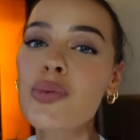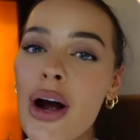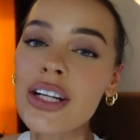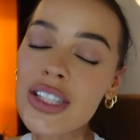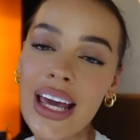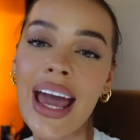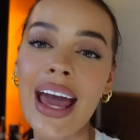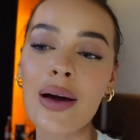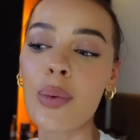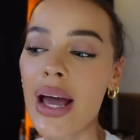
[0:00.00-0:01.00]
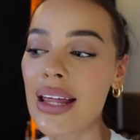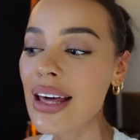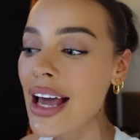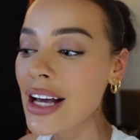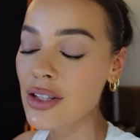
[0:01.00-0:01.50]
We're actually here with
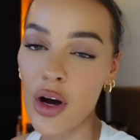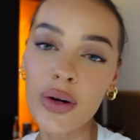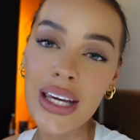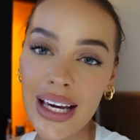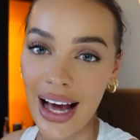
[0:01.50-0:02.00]
Tony and